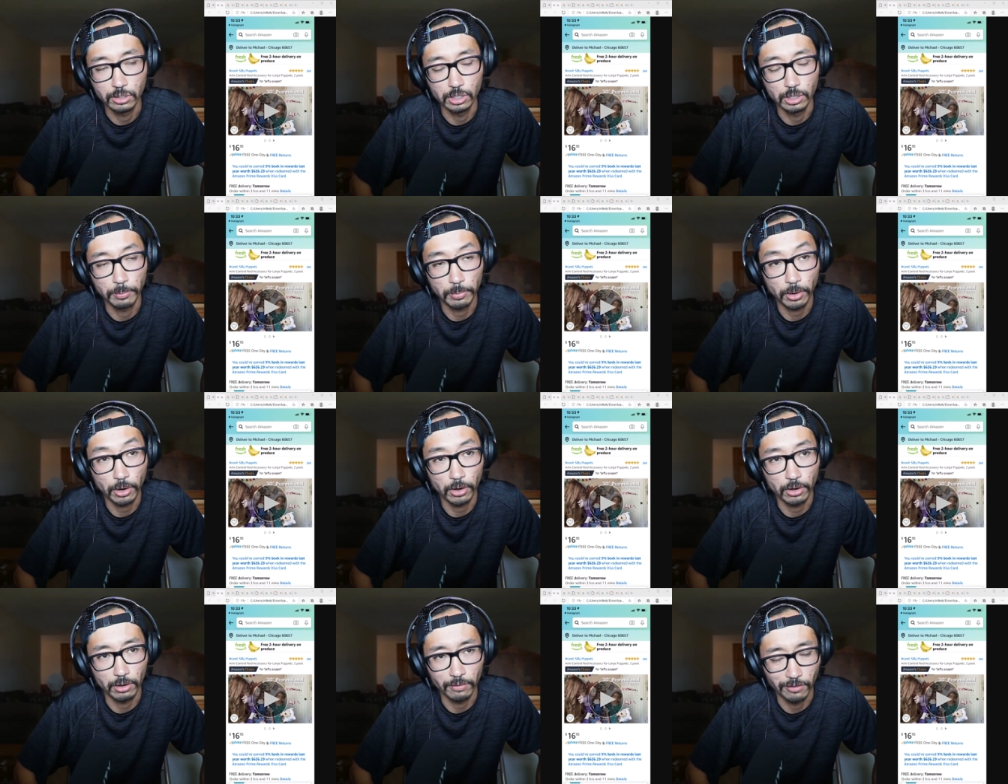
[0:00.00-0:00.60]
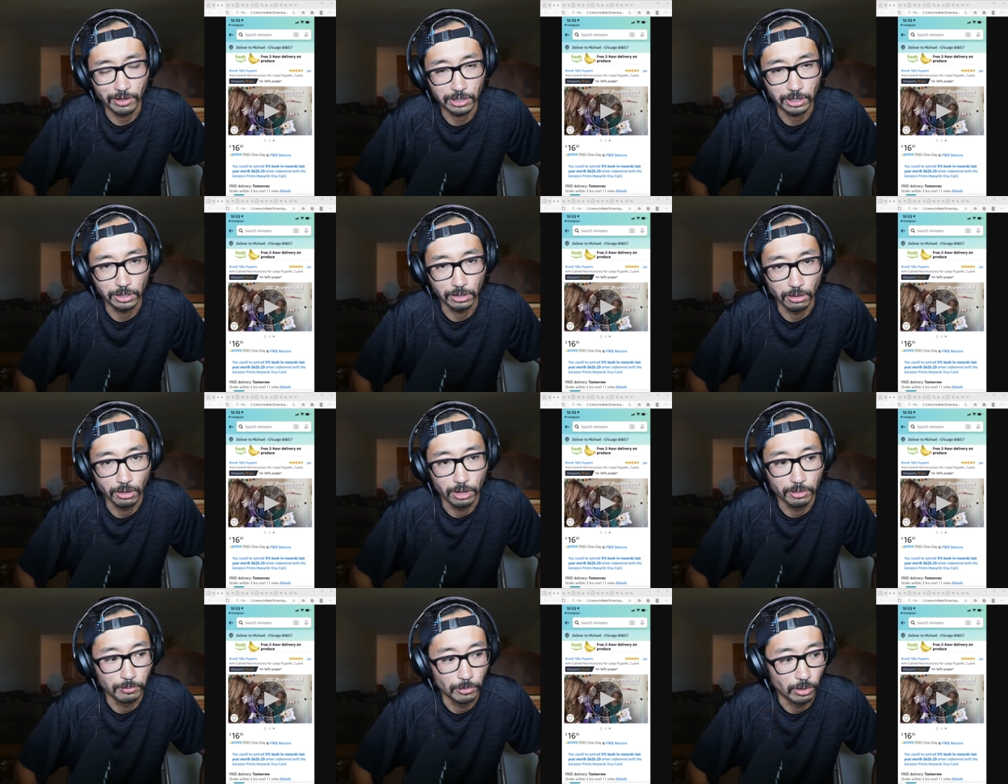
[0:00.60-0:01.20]
the part of like a
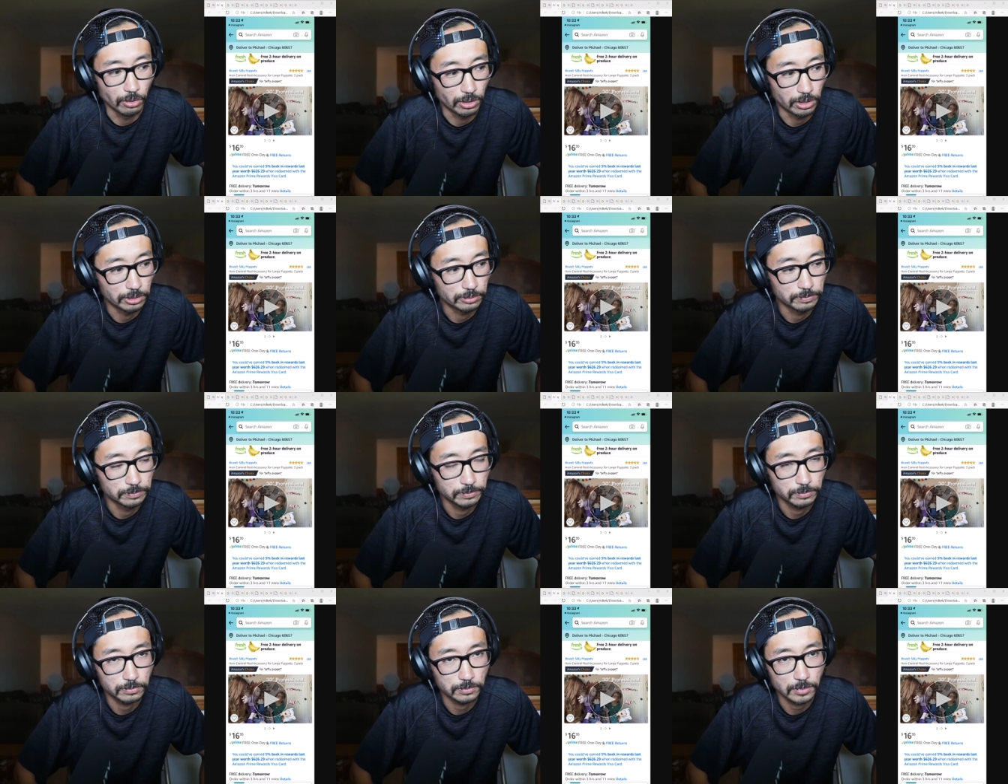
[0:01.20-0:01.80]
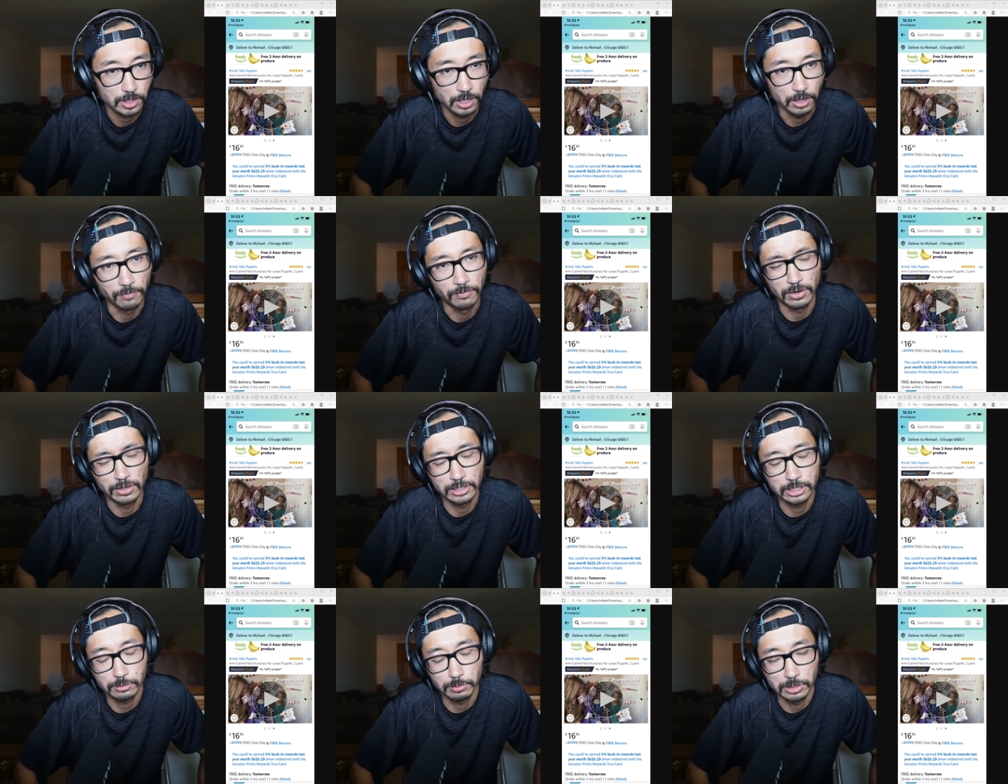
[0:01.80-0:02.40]
lawnmower, a
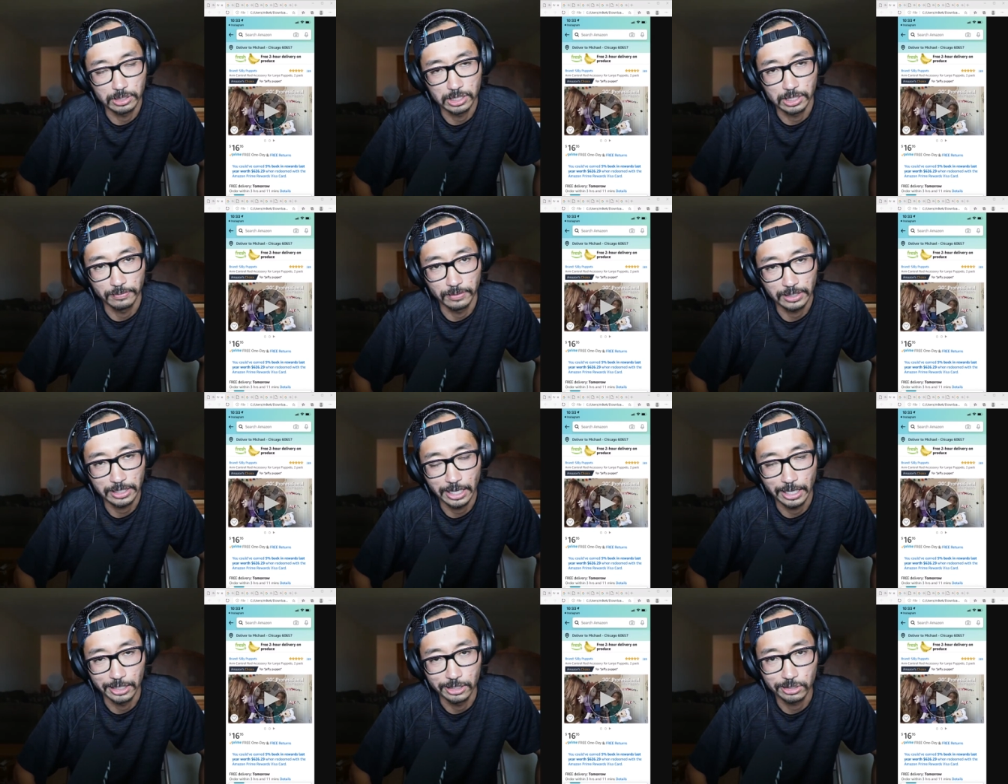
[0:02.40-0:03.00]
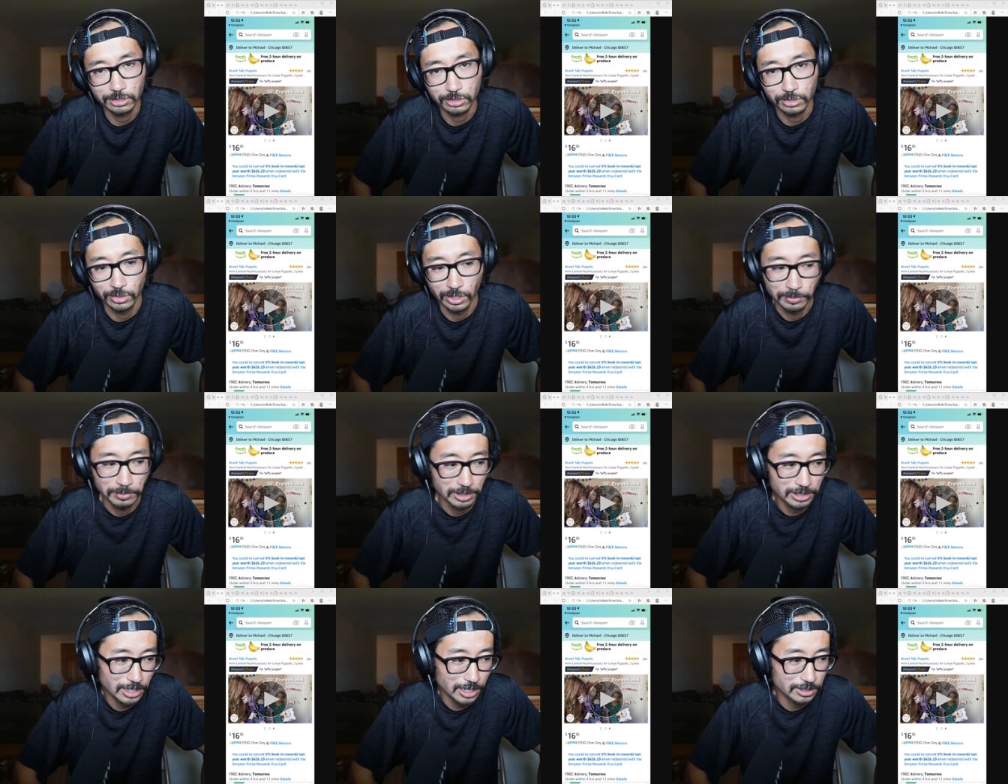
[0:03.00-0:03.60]
very specific kind of screw. I'm
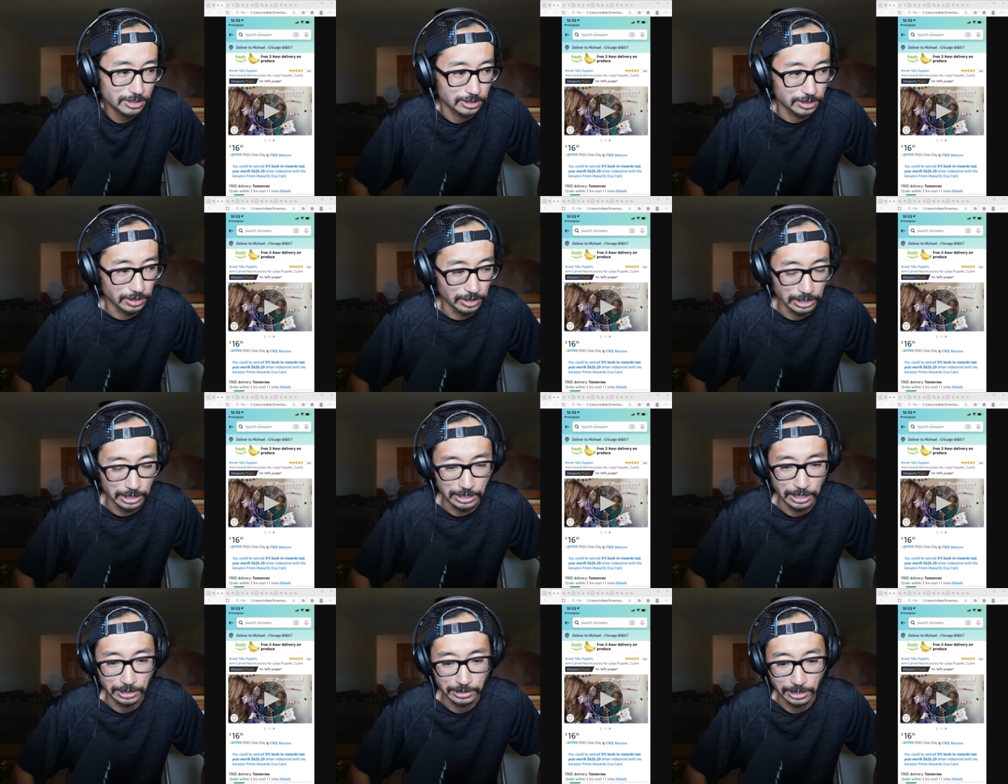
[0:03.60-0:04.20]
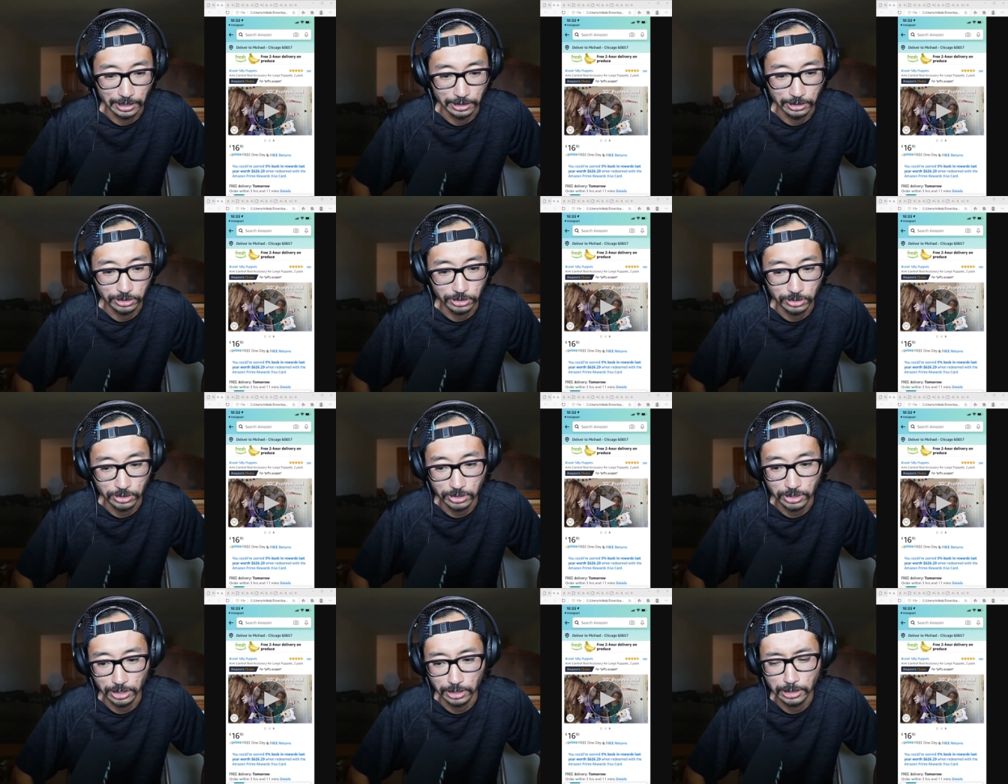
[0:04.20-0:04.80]
like, that's really not that
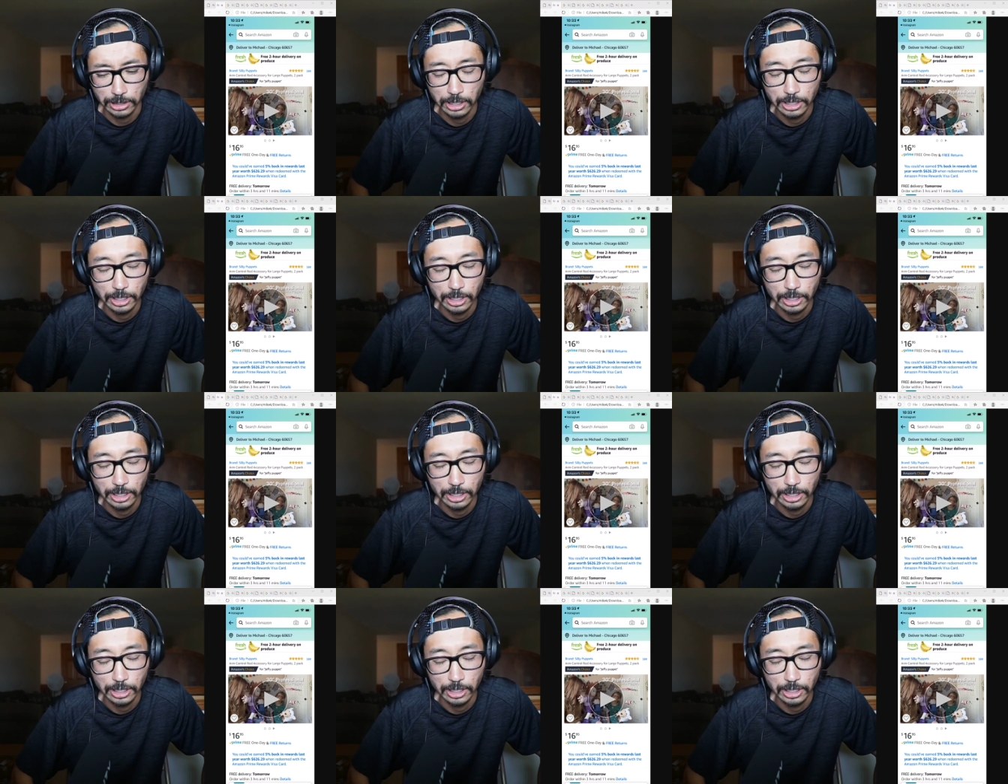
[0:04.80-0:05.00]
interesting.